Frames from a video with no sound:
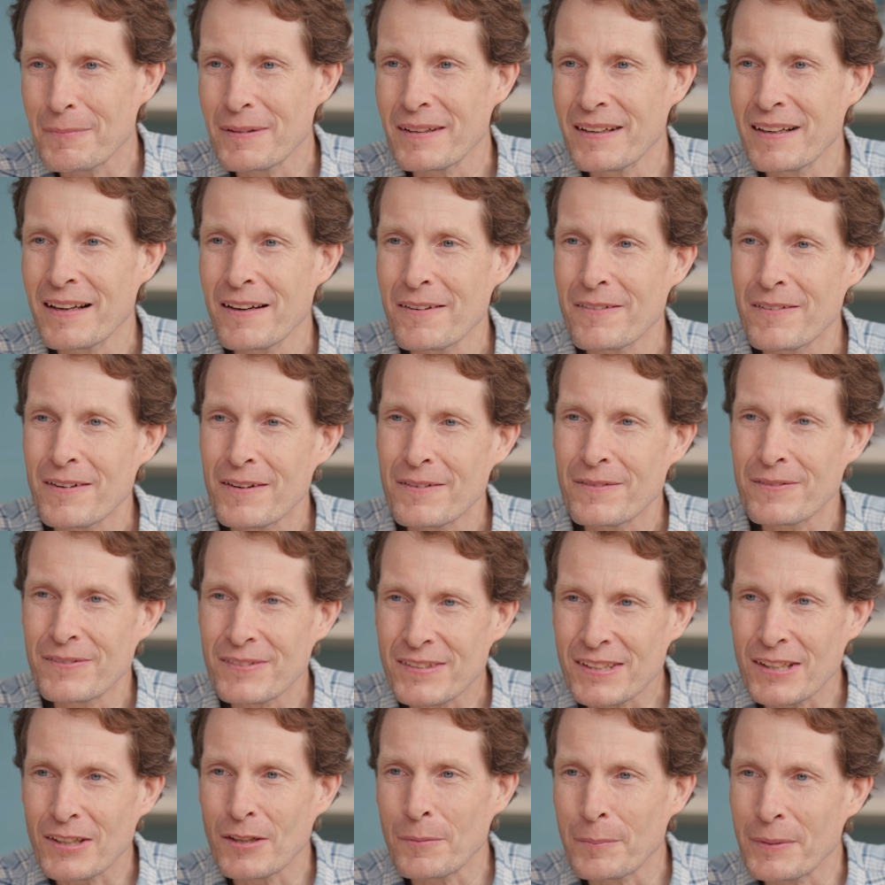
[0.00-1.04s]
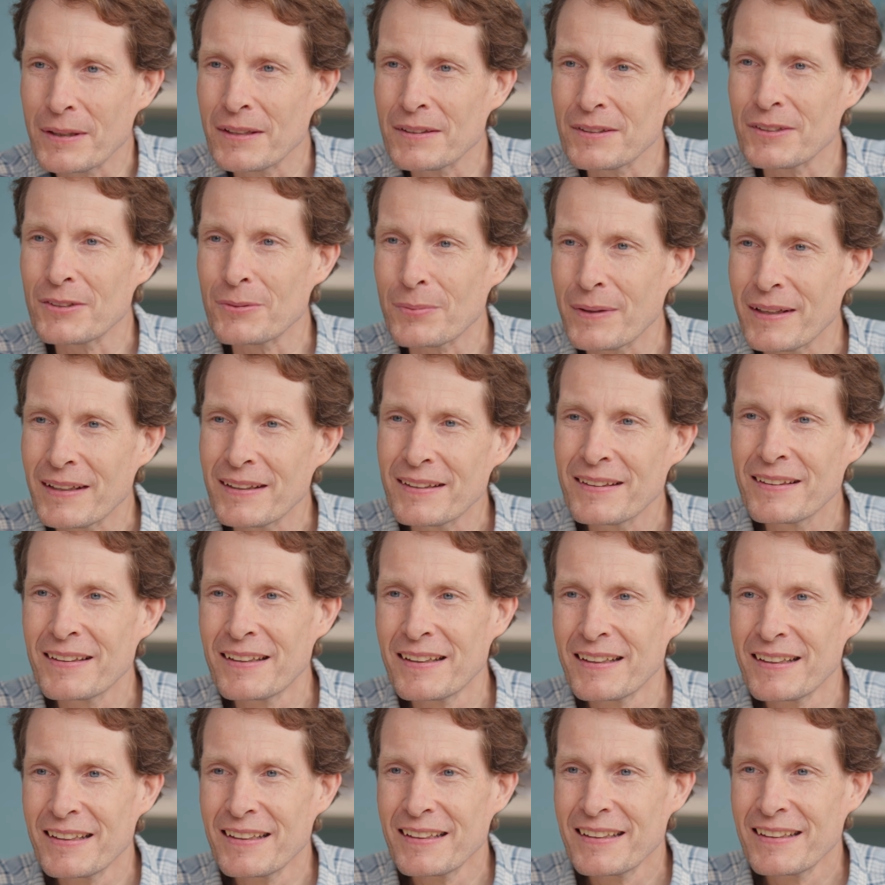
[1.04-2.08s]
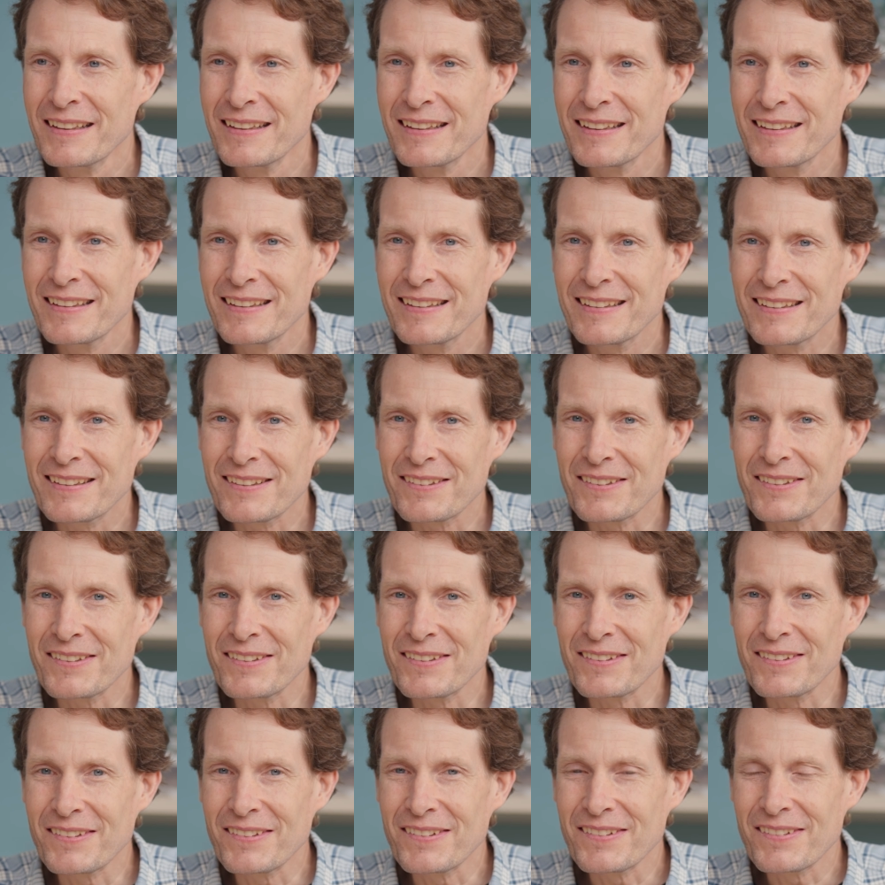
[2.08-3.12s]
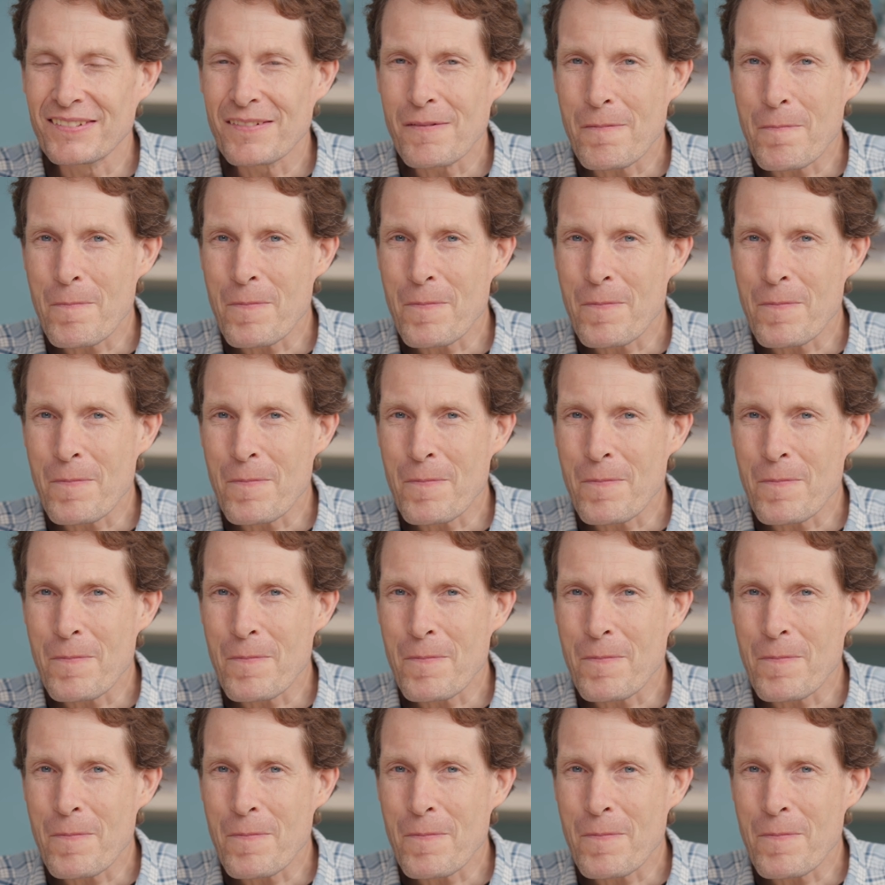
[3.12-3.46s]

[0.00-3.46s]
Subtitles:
and have share a meal as well. So